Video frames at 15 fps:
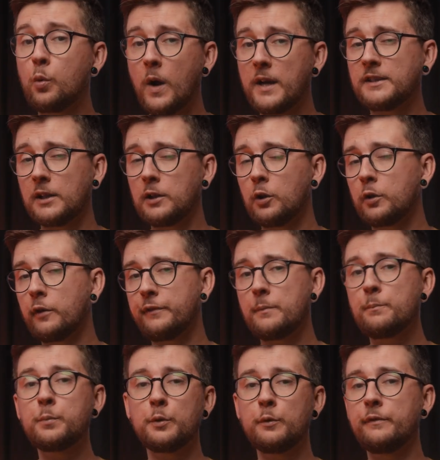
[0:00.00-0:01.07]
quite a lot of
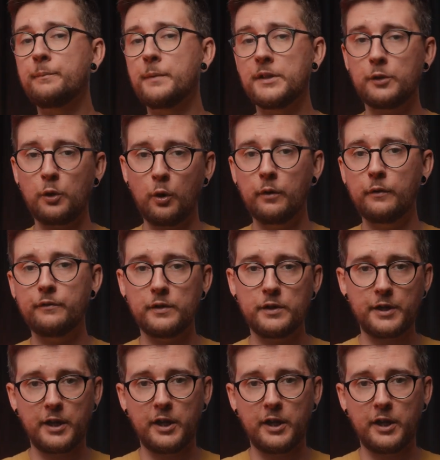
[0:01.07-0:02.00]
improvement over